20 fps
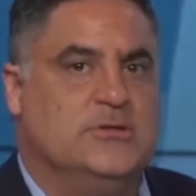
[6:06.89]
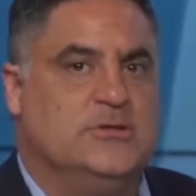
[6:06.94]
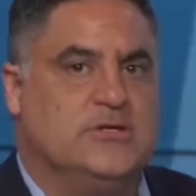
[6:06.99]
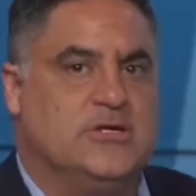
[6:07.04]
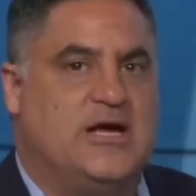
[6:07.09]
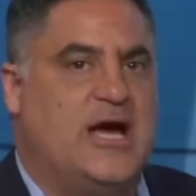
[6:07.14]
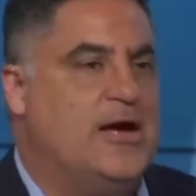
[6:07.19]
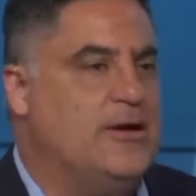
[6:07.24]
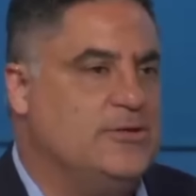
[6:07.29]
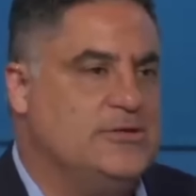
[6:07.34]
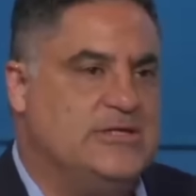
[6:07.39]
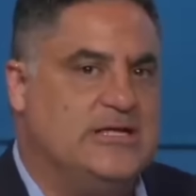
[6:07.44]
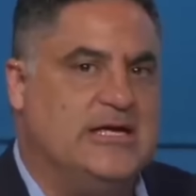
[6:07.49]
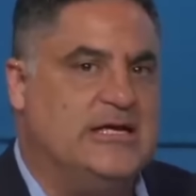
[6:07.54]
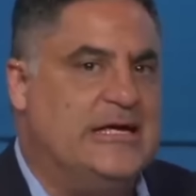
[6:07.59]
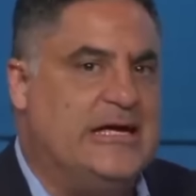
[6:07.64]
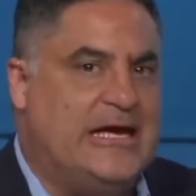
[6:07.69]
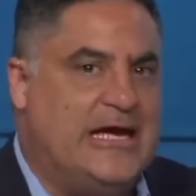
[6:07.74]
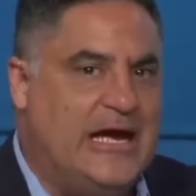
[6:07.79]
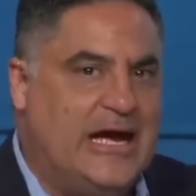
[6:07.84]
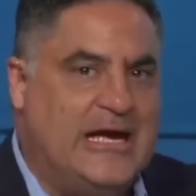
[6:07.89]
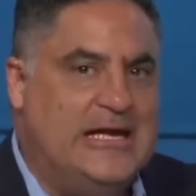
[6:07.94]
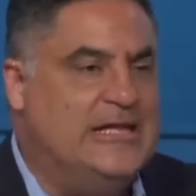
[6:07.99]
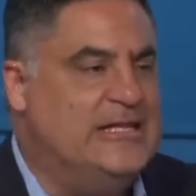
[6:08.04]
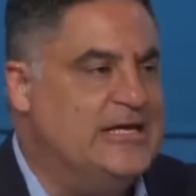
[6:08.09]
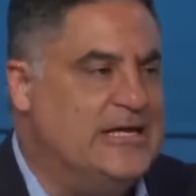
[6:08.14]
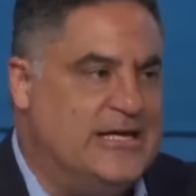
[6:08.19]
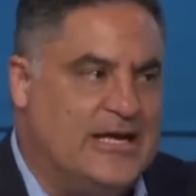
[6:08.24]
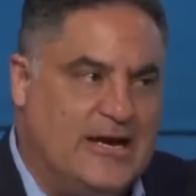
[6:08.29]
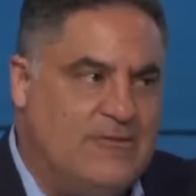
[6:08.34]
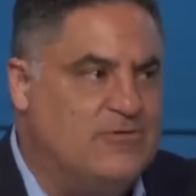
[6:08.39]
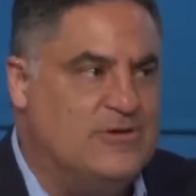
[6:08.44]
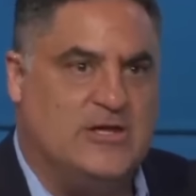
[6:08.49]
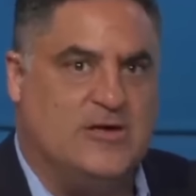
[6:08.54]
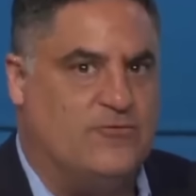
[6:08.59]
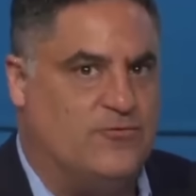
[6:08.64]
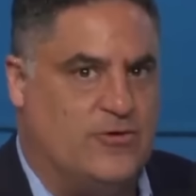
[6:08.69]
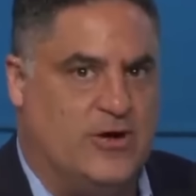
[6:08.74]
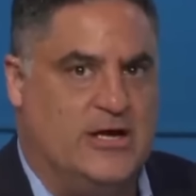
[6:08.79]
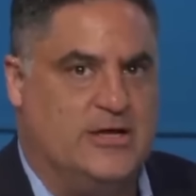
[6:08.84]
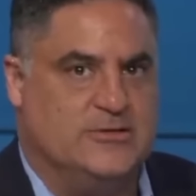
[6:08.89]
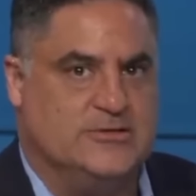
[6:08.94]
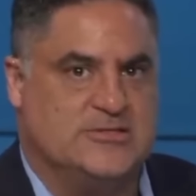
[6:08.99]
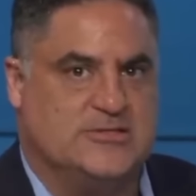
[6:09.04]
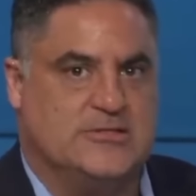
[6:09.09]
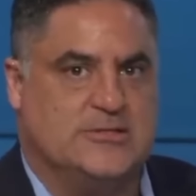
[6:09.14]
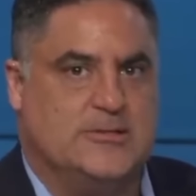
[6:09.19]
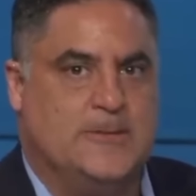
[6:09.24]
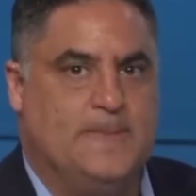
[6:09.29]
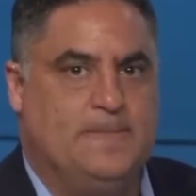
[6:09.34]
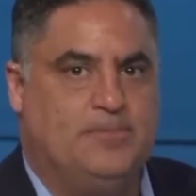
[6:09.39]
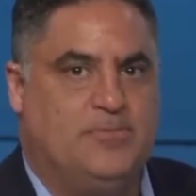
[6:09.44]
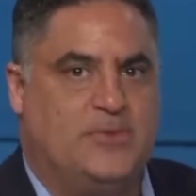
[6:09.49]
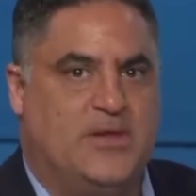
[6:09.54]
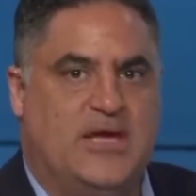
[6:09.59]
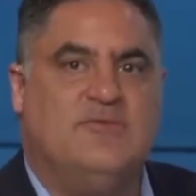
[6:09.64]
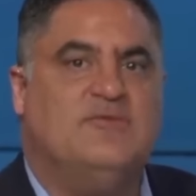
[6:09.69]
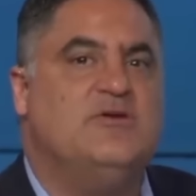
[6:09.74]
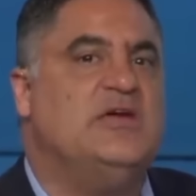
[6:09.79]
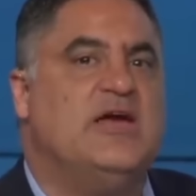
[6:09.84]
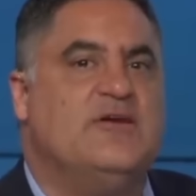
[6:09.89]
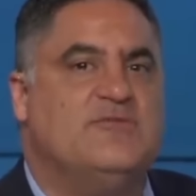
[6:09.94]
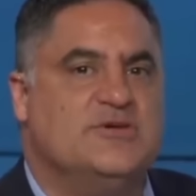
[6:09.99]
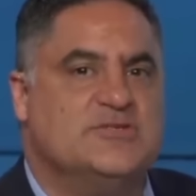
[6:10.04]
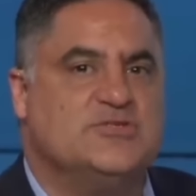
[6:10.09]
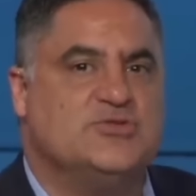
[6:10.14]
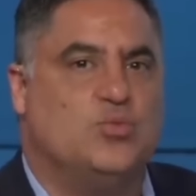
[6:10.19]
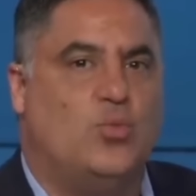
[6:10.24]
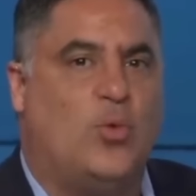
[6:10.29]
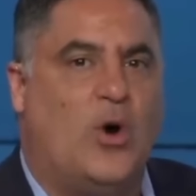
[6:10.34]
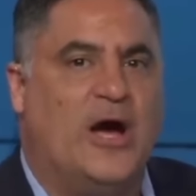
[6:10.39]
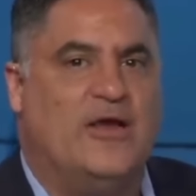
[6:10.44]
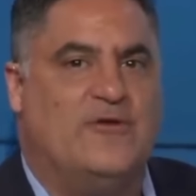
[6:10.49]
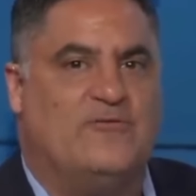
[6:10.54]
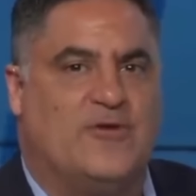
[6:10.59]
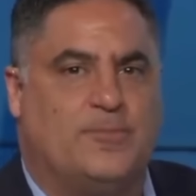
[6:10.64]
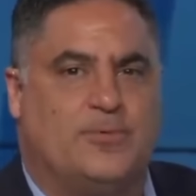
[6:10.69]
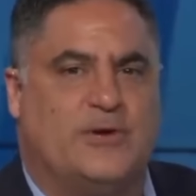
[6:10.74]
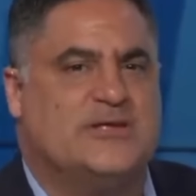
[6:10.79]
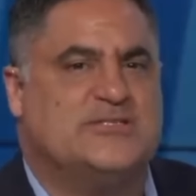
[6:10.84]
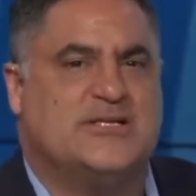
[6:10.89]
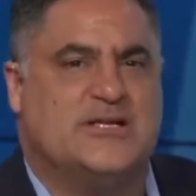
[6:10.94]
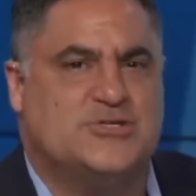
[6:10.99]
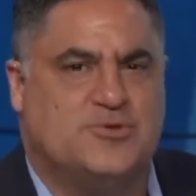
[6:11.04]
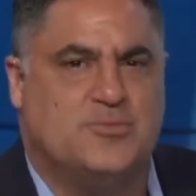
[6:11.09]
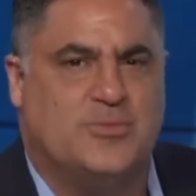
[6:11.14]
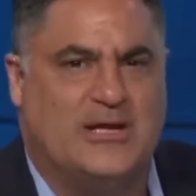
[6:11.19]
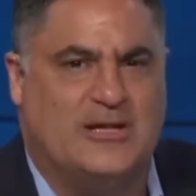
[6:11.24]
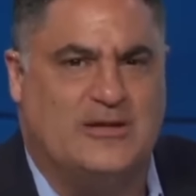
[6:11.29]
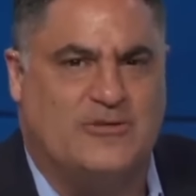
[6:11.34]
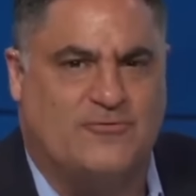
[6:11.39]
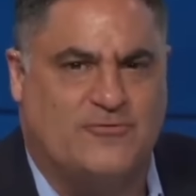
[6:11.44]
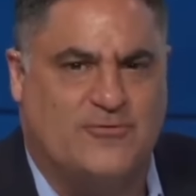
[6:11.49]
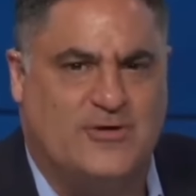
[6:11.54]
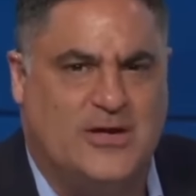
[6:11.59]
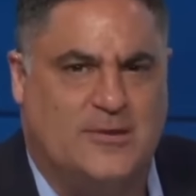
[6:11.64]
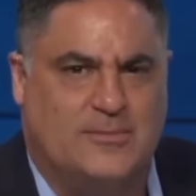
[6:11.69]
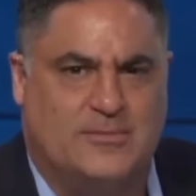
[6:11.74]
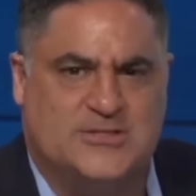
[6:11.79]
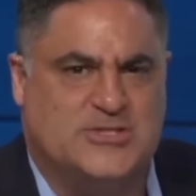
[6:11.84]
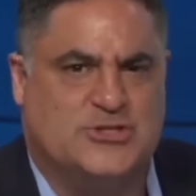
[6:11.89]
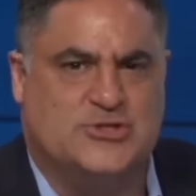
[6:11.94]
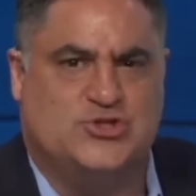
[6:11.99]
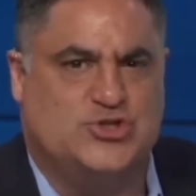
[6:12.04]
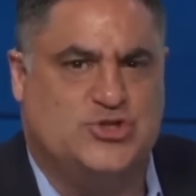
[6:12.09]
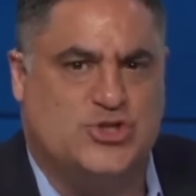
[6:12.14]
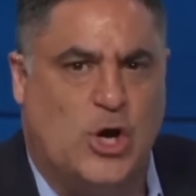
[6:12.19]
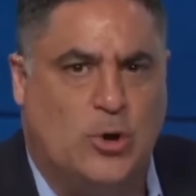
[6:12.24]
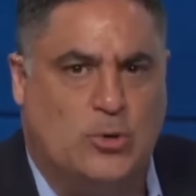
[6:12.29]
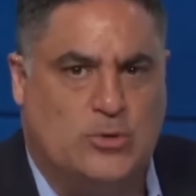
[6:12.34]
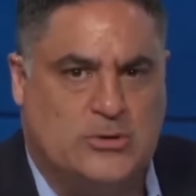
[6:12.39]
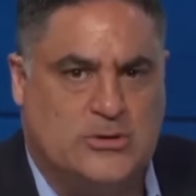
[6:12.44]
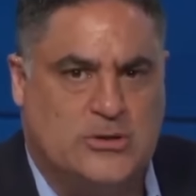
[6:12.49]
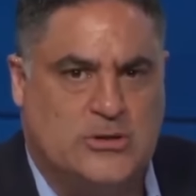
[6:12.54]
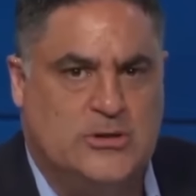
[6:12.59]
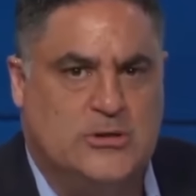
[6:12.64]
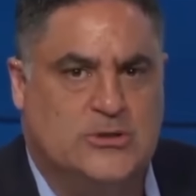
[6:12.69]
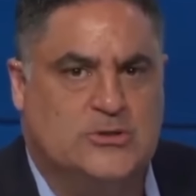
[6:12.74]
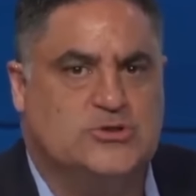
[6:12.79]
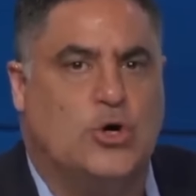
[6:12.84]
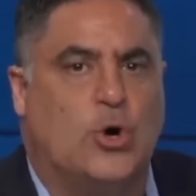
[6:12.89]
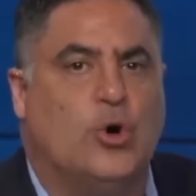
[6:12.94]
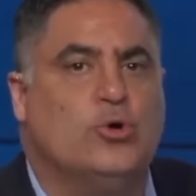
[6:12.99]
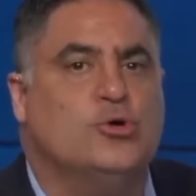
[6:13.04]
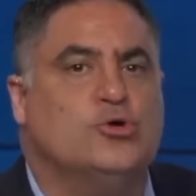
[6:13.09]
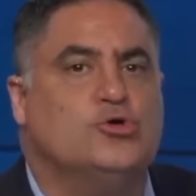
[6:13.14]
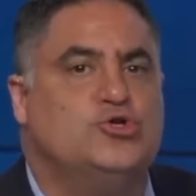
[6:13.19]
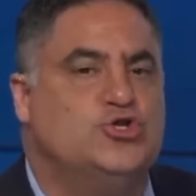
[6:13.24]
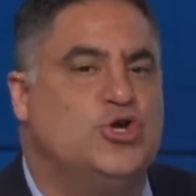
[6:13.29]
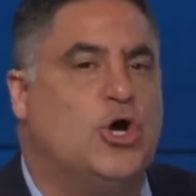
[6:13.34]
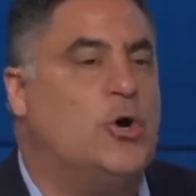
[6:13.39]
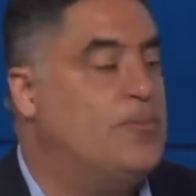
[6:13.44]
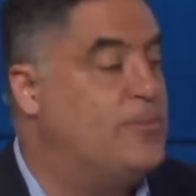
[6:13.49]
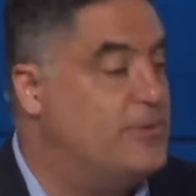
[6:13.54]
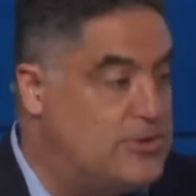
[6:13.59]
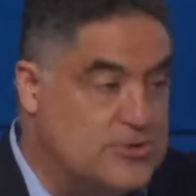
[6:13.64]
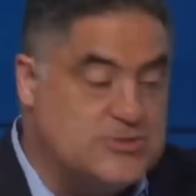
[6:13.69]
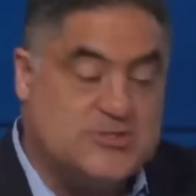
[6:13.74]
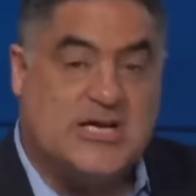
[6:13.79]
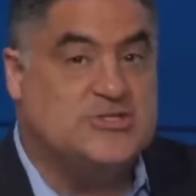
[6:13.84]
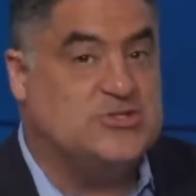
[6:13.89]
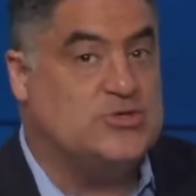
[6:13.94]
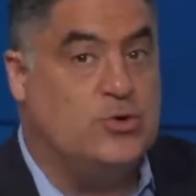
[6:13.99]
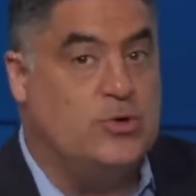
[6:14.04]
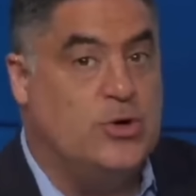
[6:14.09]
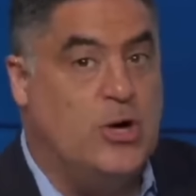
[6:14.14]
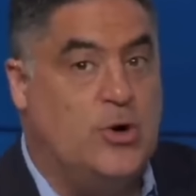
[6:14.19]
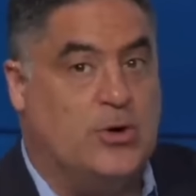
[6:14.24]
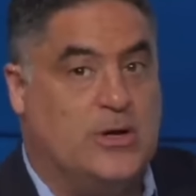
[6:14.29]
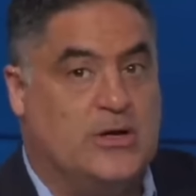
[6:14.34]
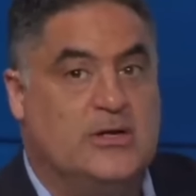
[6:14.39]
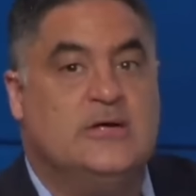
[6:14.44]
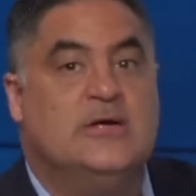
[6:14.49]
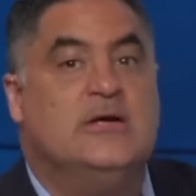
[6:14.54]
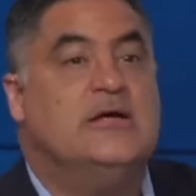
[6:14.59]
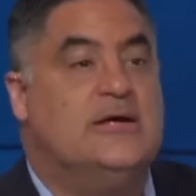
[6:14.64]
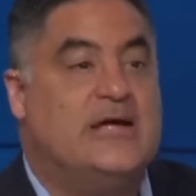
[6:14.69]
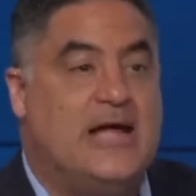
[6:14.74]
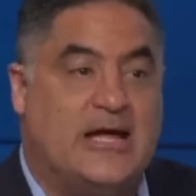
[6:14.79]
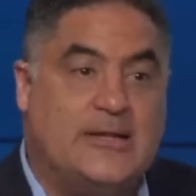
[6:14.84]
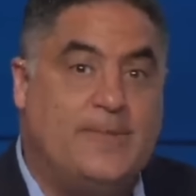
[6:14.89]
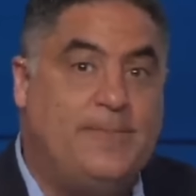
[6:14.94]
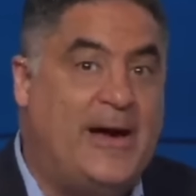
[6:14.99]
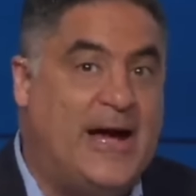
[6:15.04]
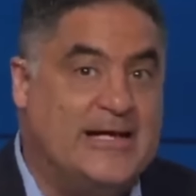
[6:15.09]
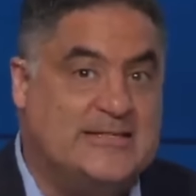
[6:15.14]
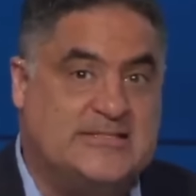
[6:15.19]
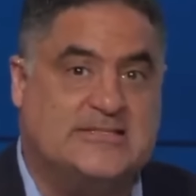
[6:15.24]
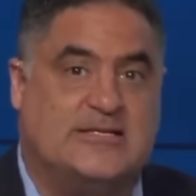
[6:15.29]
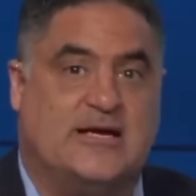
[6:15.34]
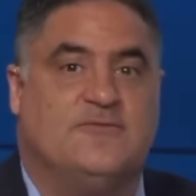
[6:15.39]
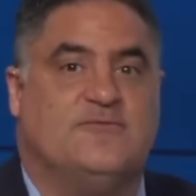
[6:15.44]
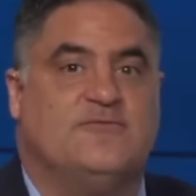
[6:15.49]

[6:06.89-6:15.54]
The guy who did anything and everything for Adelson, even gave his wife a Presidential Medal of Freedom. It's a joke, total joke, but those guys don't know it. Now, the bad stuff.